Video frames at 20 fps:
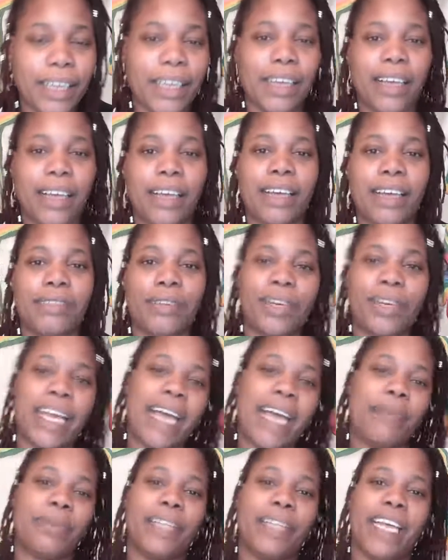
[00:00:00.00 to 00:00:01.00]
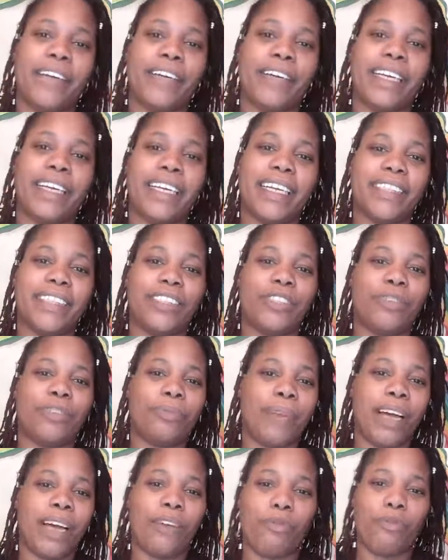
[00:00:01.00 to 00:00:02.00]
vocabulary, into
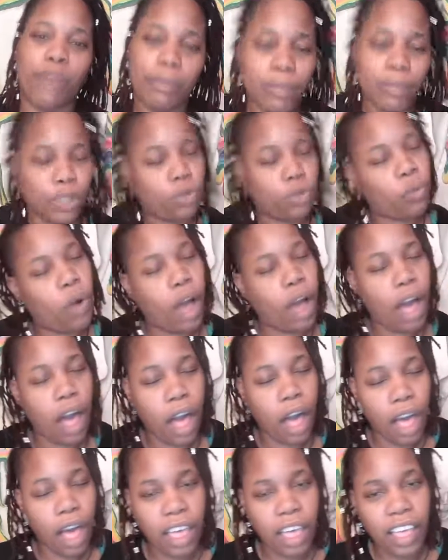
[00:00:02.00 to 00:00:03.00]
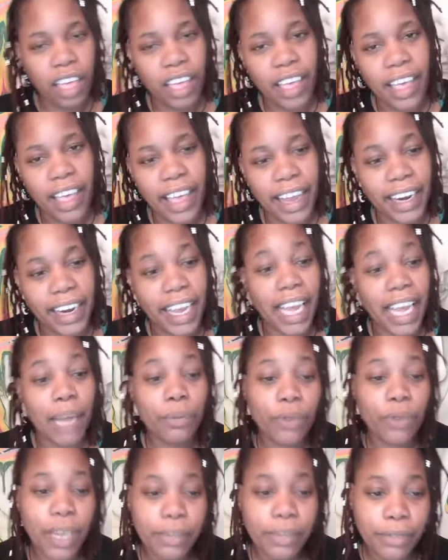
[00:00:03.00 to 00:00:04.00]
my repertoire, and I'm
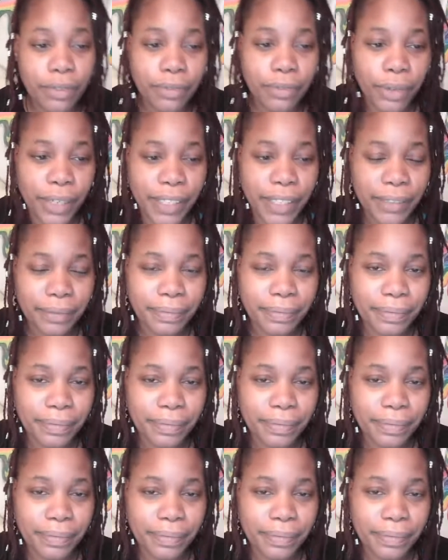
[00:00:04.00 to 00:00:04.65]
grateful for it.